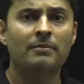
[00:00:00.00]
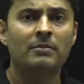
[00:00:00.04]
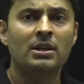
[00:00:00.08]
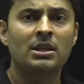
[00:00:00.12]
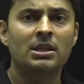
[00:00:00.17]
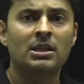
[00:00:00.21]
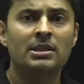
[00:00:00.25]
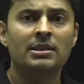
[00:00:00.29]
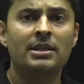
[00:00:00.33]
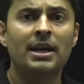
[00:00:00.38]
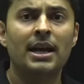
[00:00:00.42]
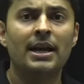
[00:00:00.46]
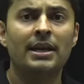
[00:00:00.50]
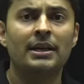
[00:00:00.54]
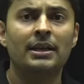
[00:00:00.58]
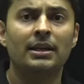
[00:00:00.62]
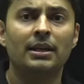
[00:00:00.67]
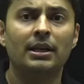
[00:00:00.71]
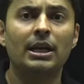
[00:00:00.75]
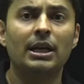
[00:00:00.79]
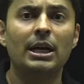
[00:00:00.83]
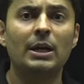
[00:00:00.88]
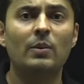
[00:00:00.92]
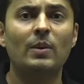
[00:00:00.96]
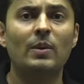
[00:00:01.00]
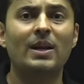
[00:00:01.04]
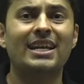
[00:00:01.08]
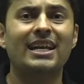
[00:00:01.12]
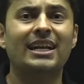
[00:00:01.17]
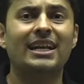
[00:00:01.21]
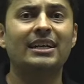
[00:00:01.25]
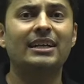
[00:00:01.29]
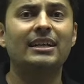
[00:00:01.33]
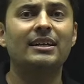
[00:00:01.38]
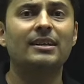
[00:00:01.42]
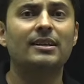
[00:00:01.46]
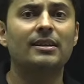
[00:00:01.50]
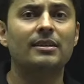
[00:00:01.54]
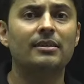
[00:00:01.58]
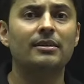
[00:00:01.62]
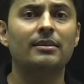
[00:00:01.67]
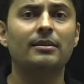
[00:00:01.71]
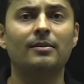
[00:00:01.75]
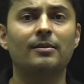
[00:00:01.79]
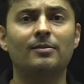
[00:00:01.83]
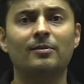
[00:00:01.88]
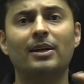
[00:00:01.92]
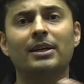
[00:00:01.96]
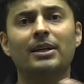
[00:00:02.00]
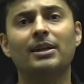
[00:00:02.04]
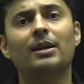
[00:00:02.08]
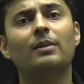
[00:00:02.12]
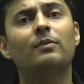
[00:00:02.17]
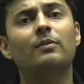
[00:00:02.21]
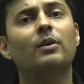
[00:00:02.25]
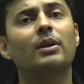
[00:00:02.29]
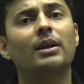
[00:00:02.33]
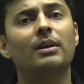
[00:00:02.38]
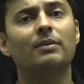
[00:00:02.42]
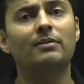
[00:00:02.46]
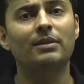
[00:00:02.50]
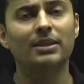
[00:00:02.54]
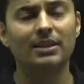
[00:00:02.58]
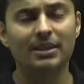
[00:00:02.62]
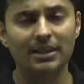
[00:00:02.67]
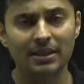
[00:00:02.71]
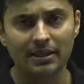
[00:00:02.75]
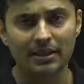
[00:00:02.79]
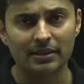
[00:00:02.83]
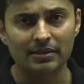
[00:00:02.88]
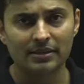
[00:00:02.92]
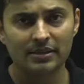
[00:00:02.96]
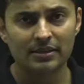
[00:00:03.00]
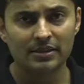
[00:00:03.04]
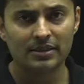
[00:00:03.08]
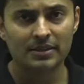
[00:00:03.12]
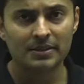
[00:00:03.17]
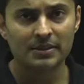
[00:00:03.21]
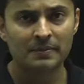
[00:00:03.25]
that it will get internally reflected for everything else.